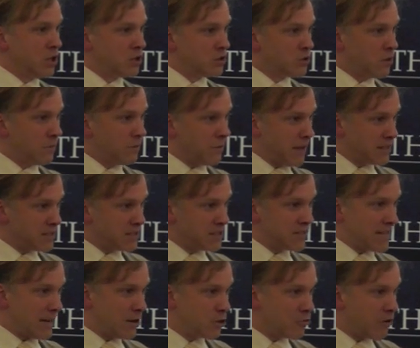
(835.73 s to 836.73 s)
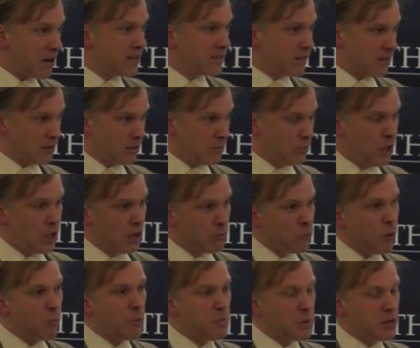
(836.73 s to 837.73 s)
so it fancies downgrading them,
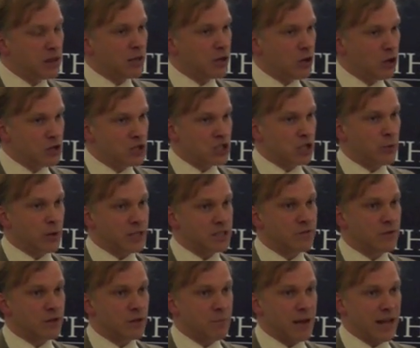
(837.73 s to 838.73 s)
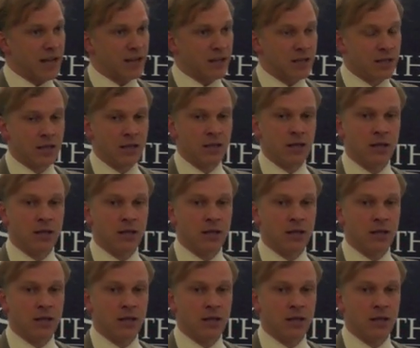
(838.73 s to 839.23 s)
what would be the consequence for the bank?